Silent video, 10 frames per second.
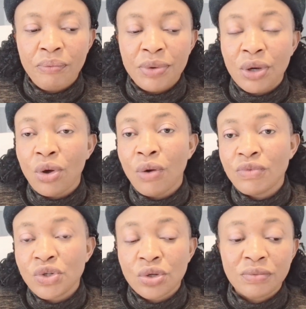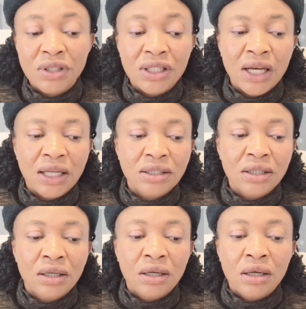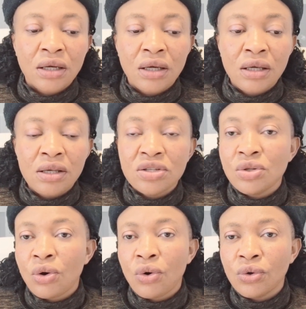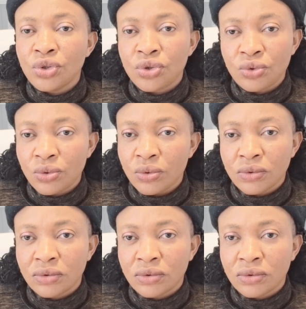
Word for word: become something that is not controlled,